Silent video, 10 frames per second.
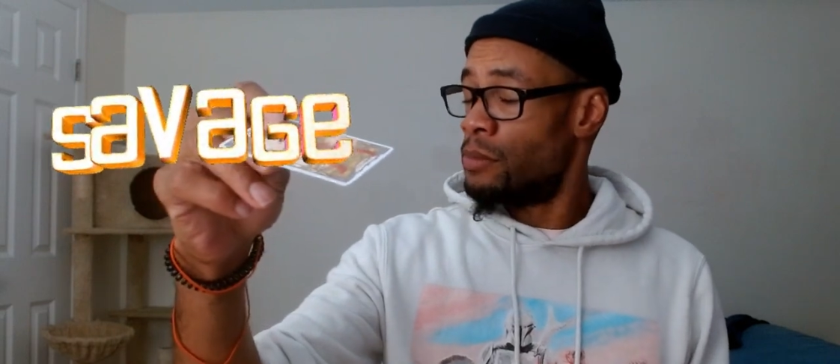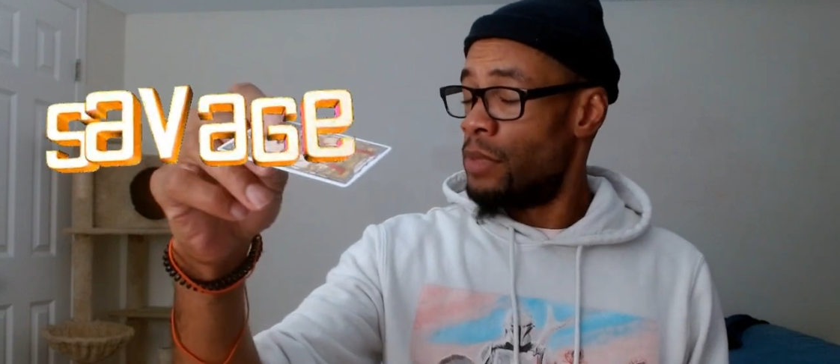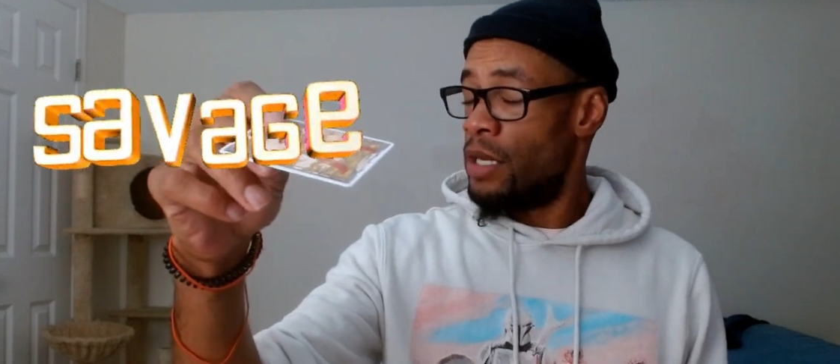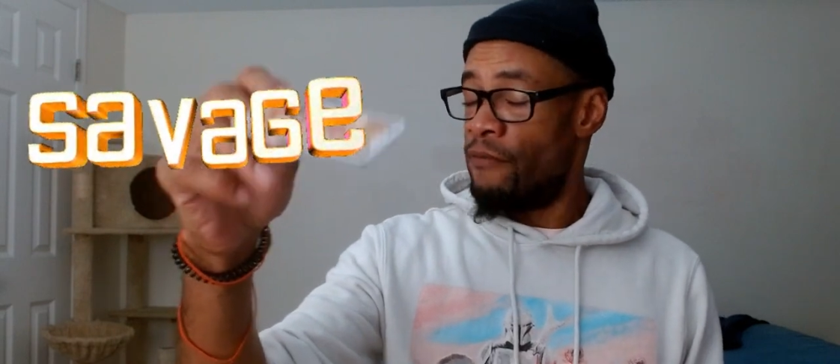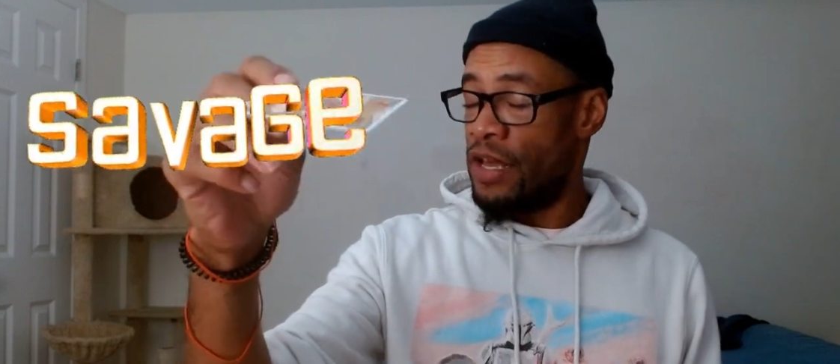
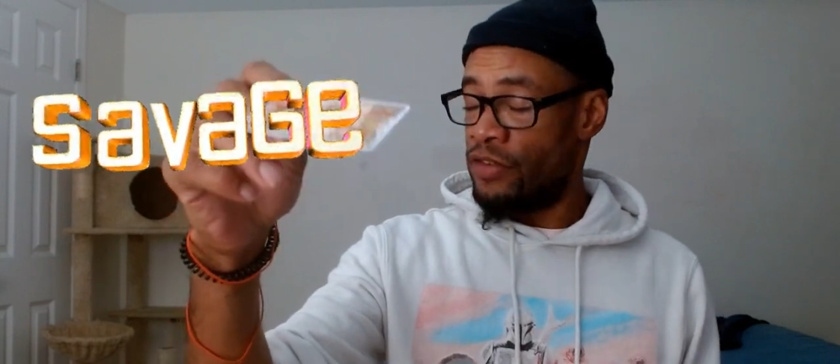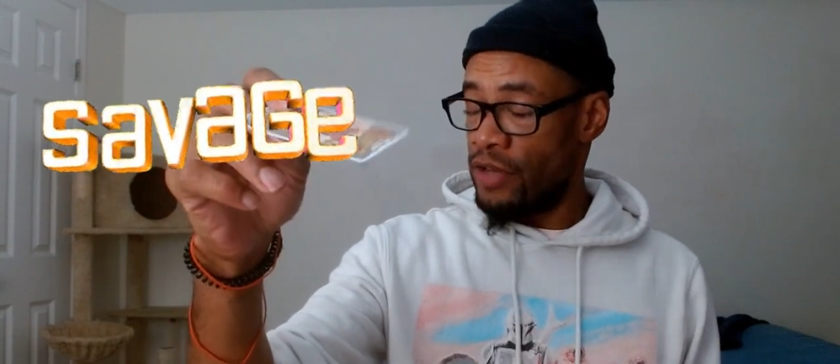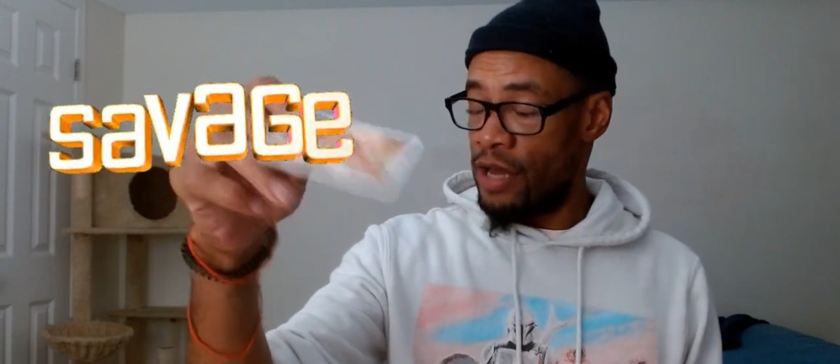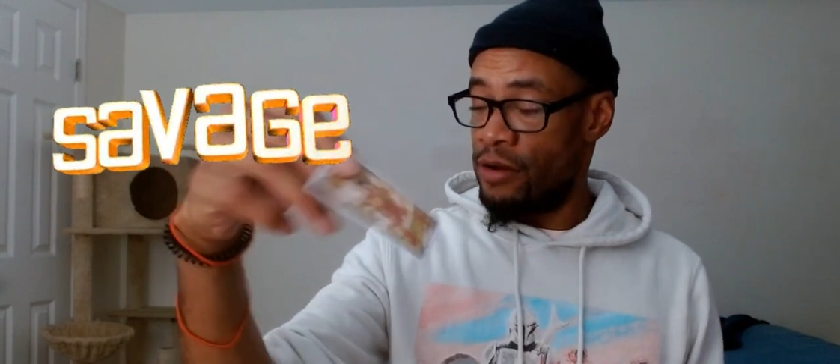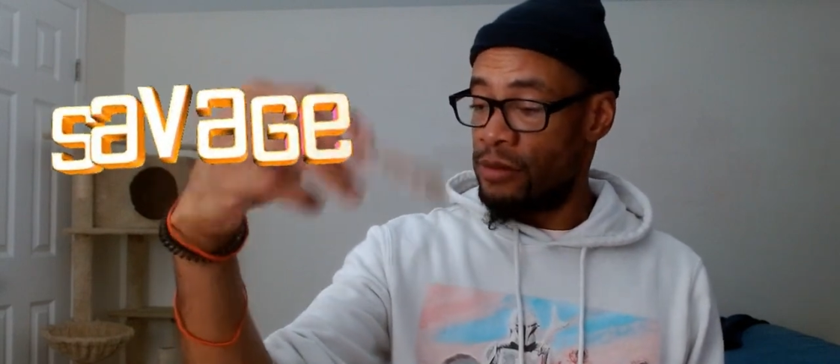an
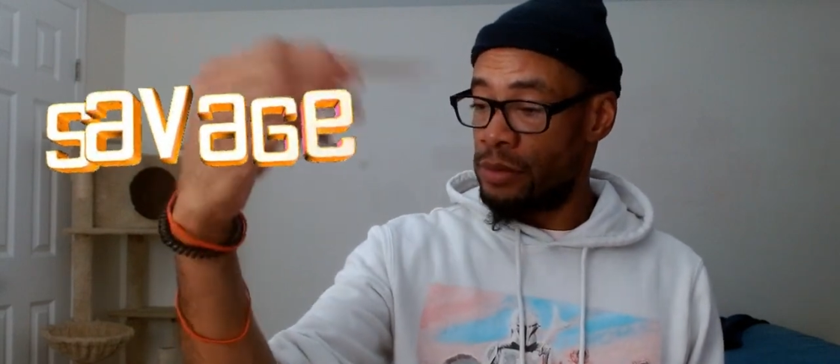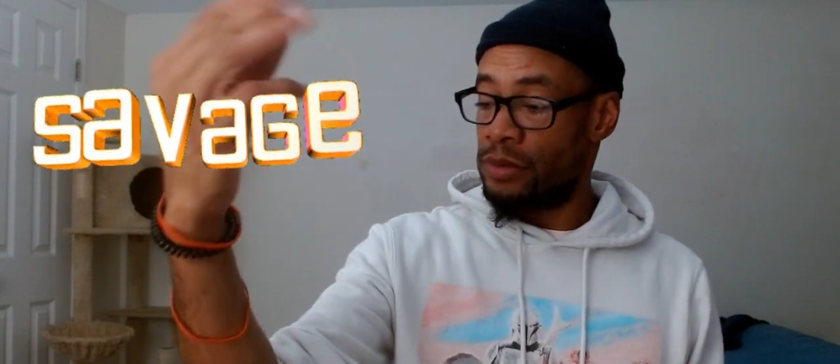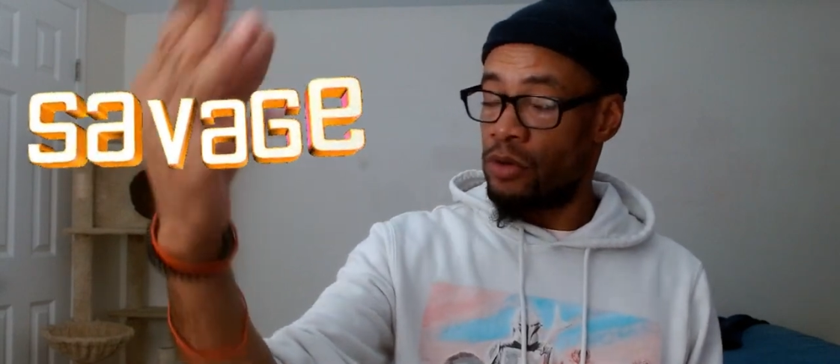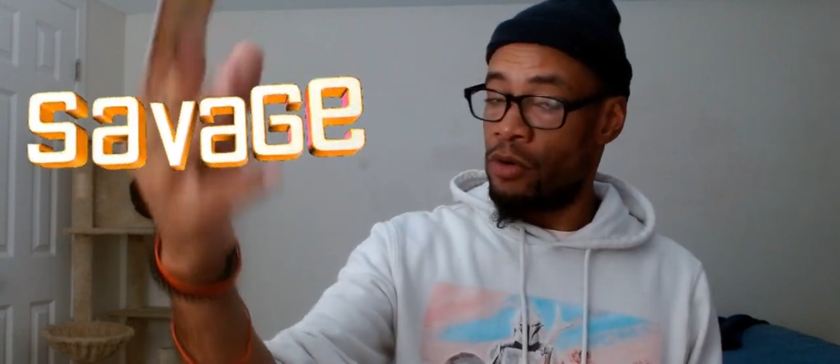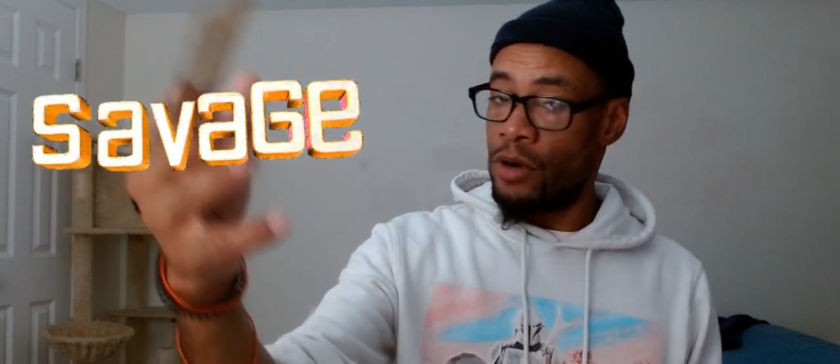investigator,
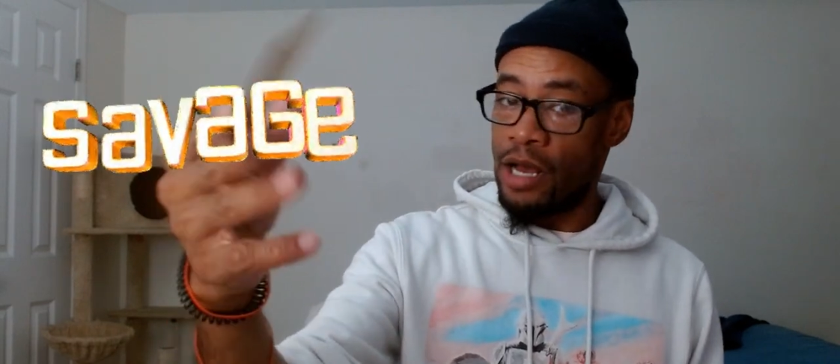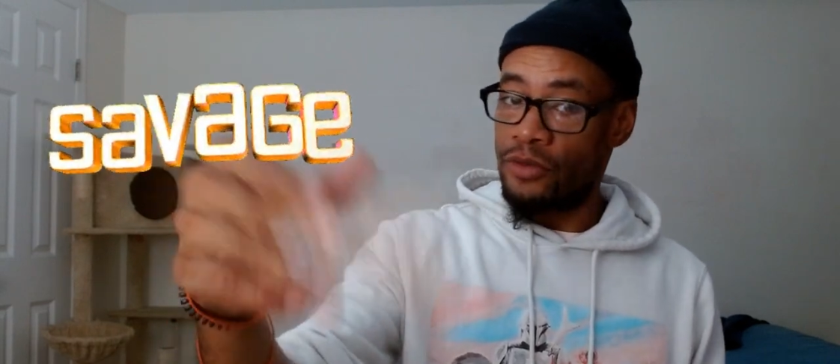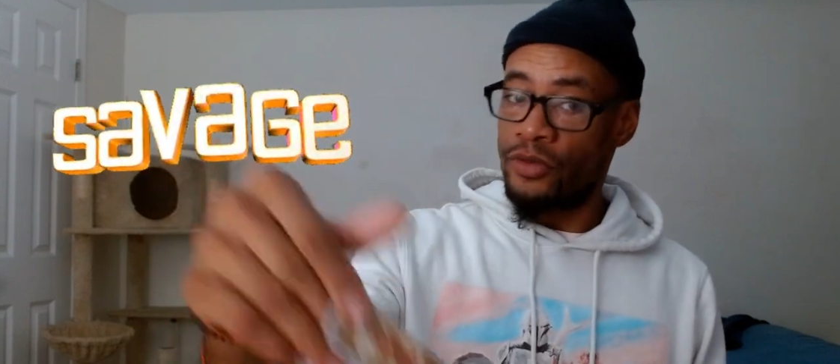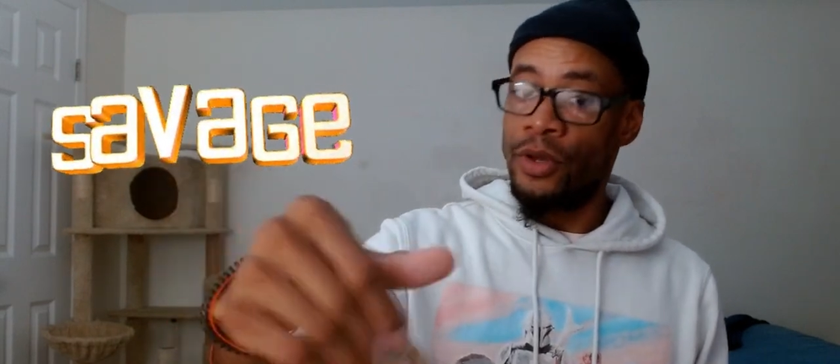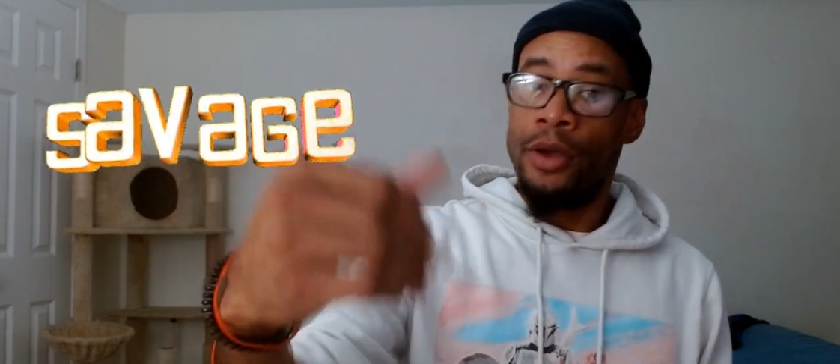
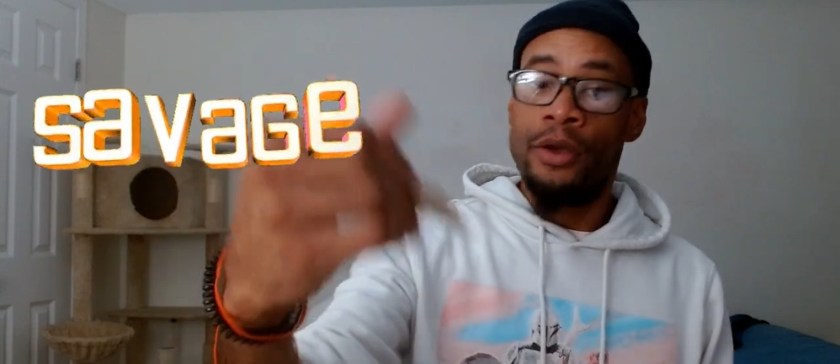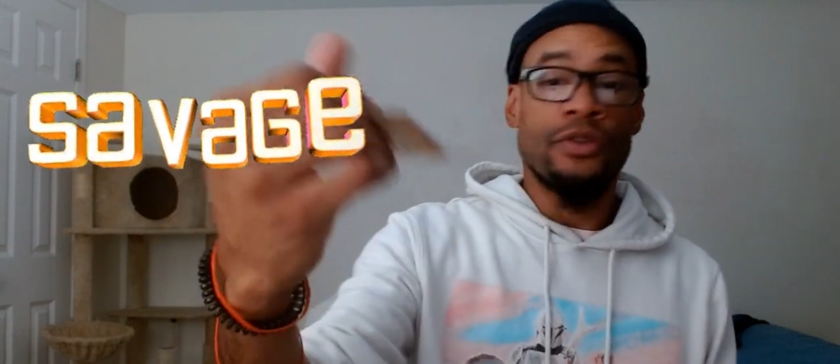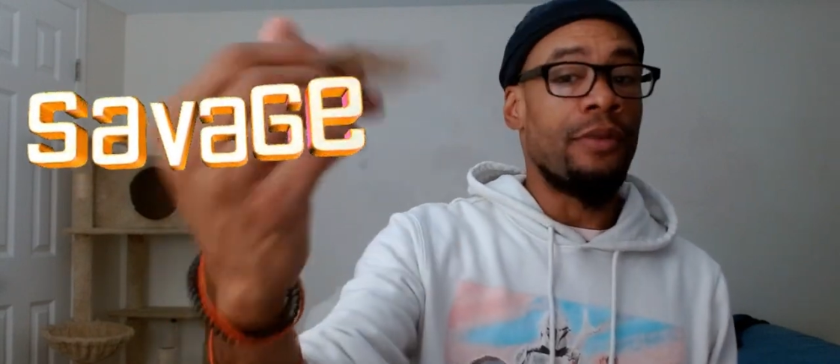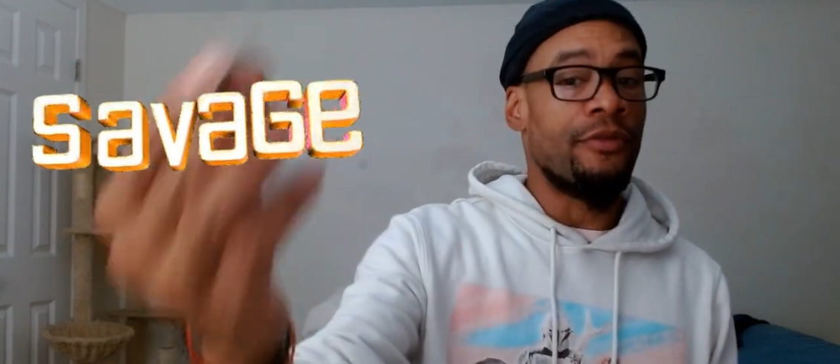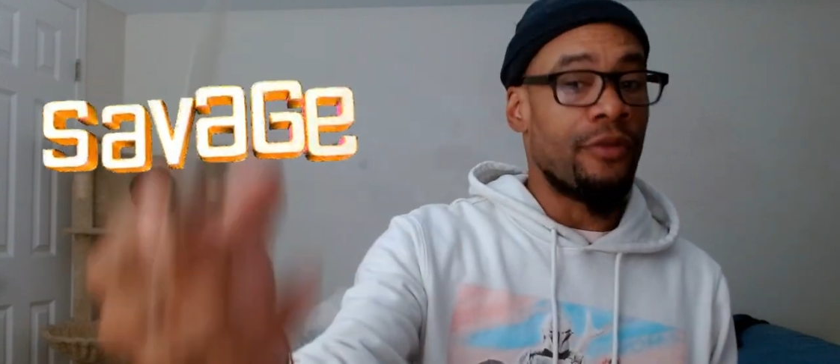courthouse,
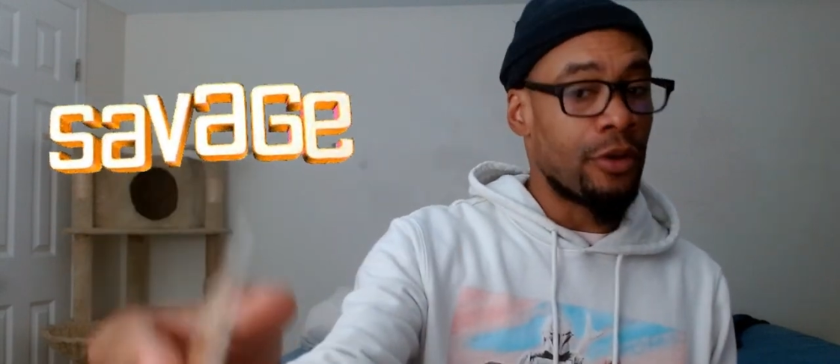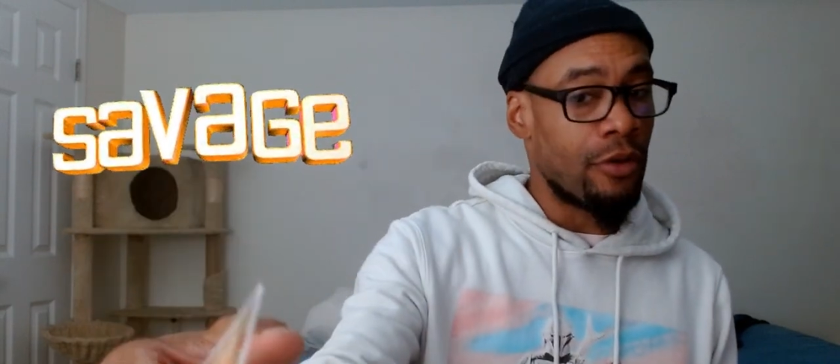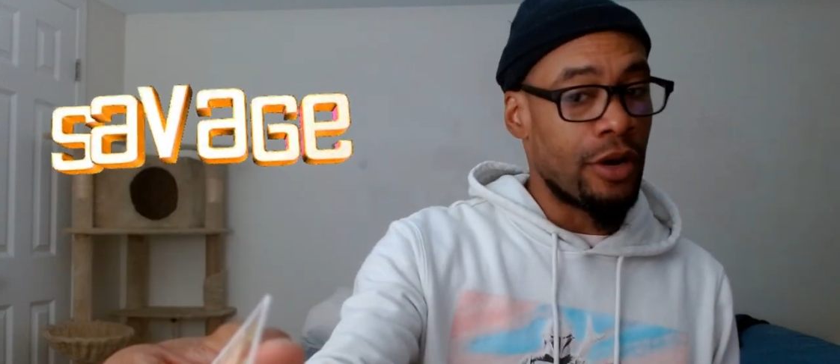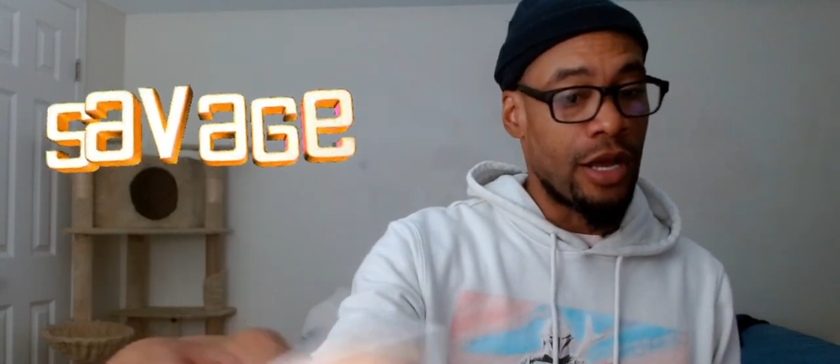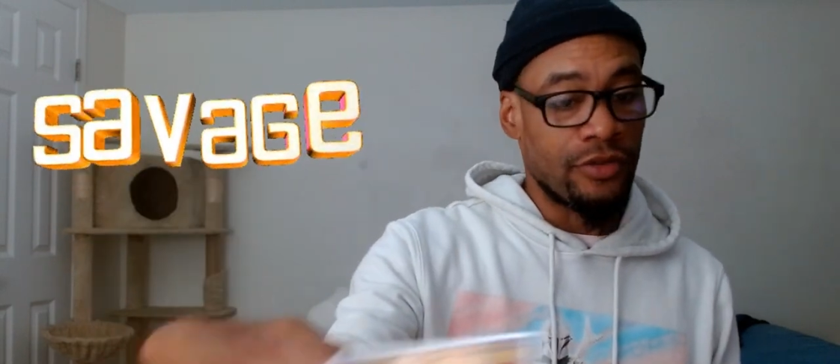Something from the courthouse.